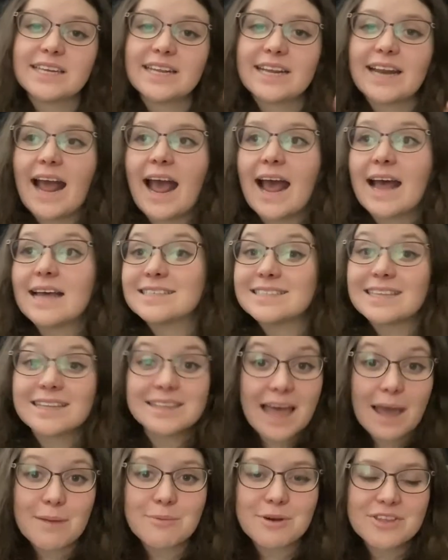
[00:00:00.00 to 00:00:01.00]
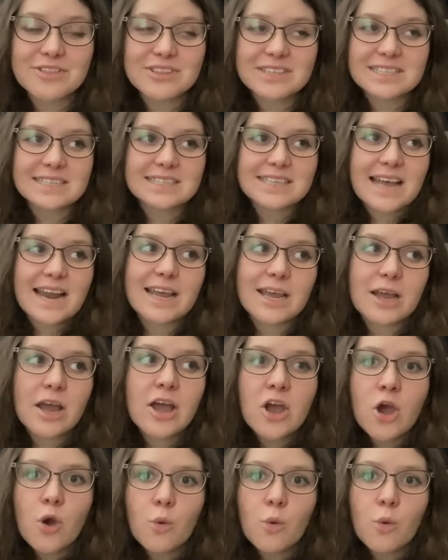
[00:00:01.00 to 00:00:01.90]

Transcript: It has the Labyrinth as a setting,